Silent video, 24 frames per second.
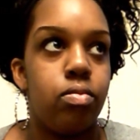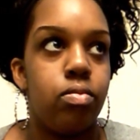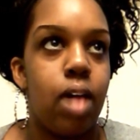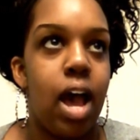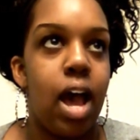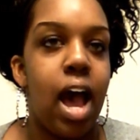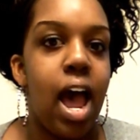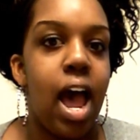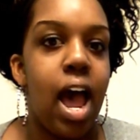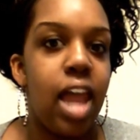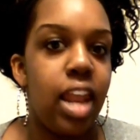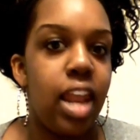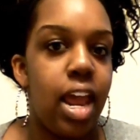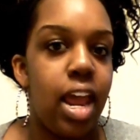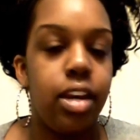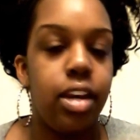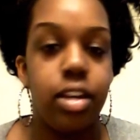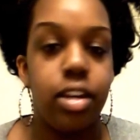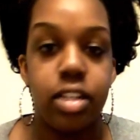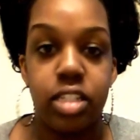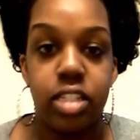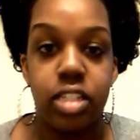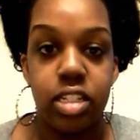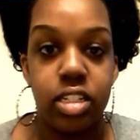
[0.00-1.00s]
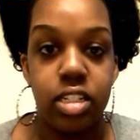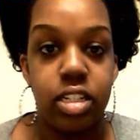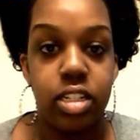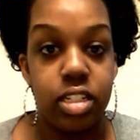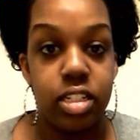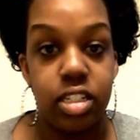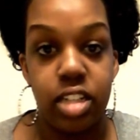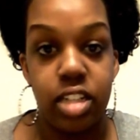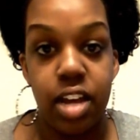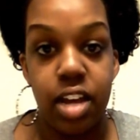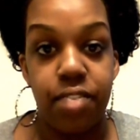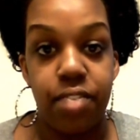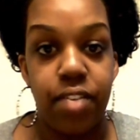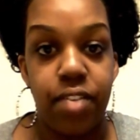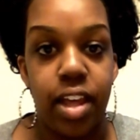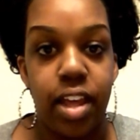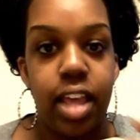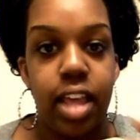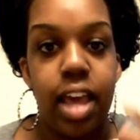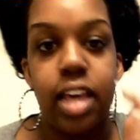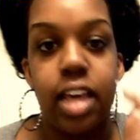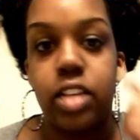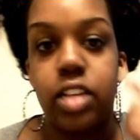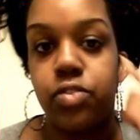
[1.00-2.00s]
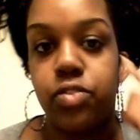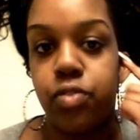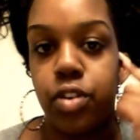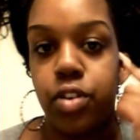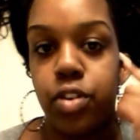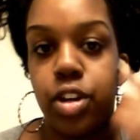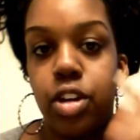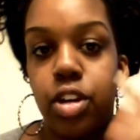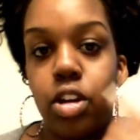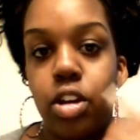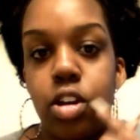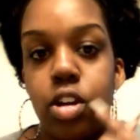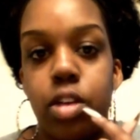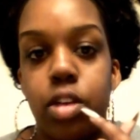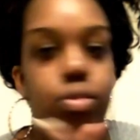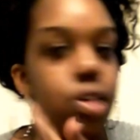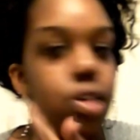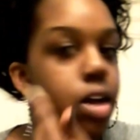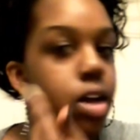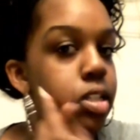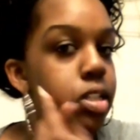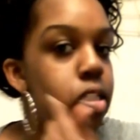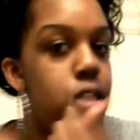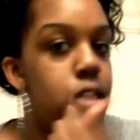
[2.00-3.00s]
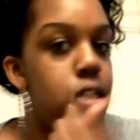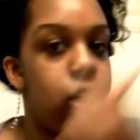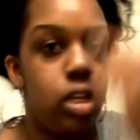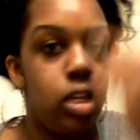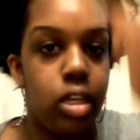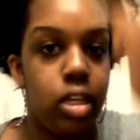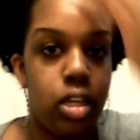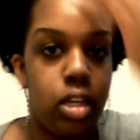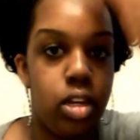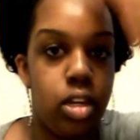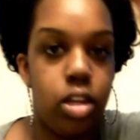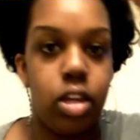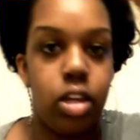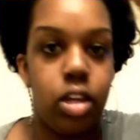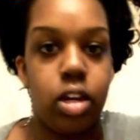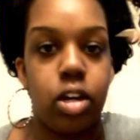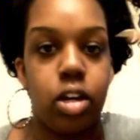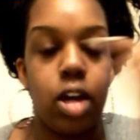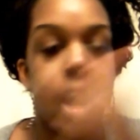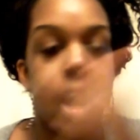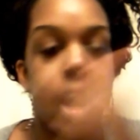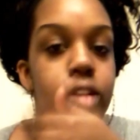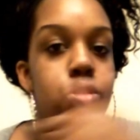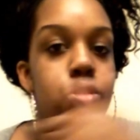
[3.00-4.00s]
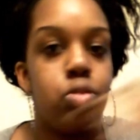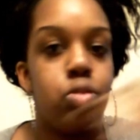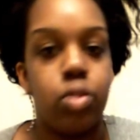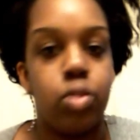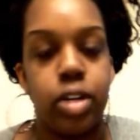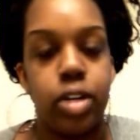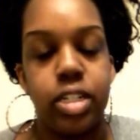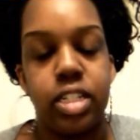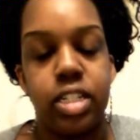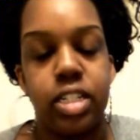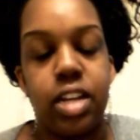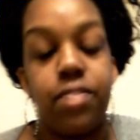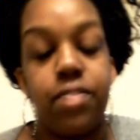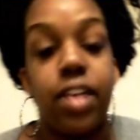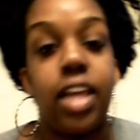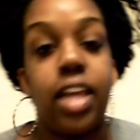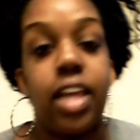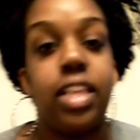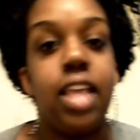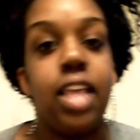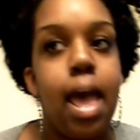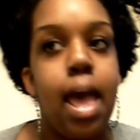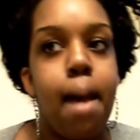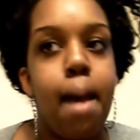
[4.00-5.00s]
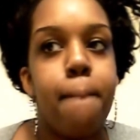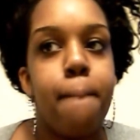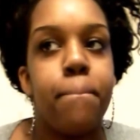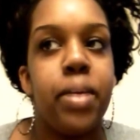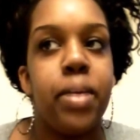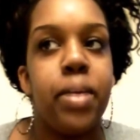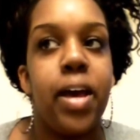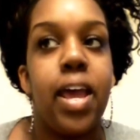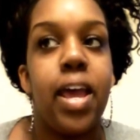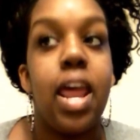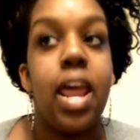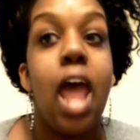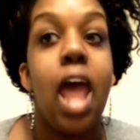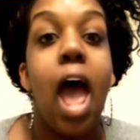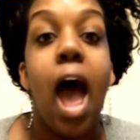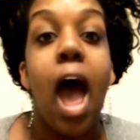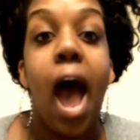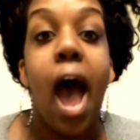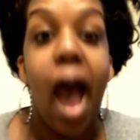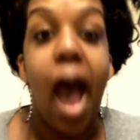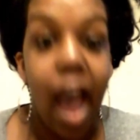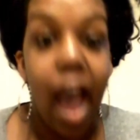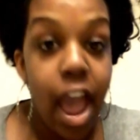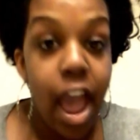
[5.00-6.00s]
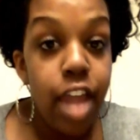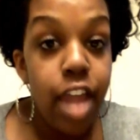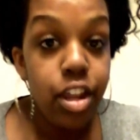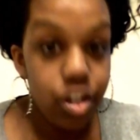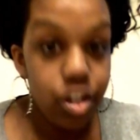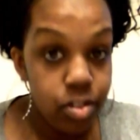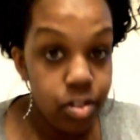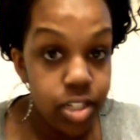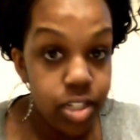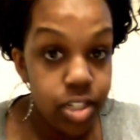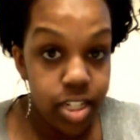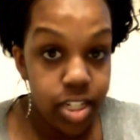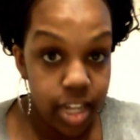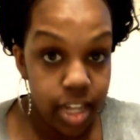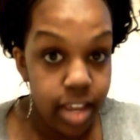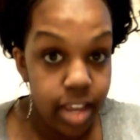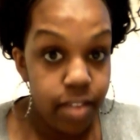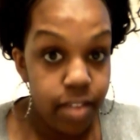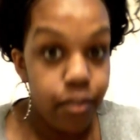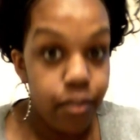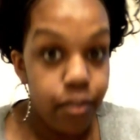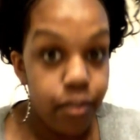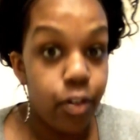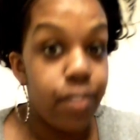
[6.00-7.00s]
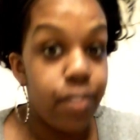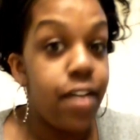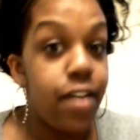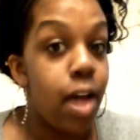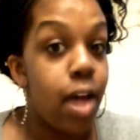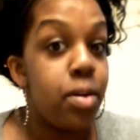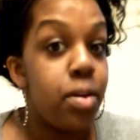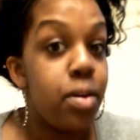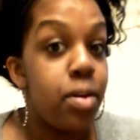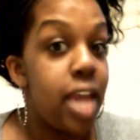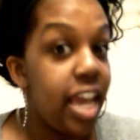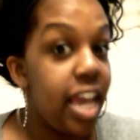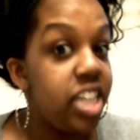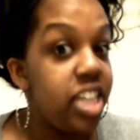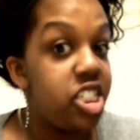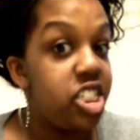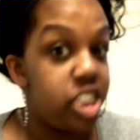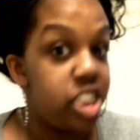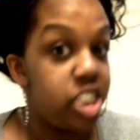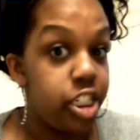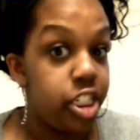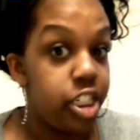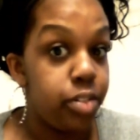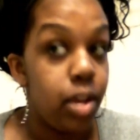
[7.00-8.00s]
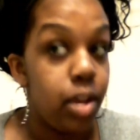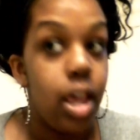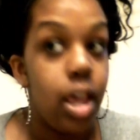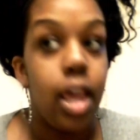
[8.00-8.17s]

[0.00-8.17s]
highlighting and stuff like that. It's for, your bronzing and your contour and stuff like that. But I used it for foundation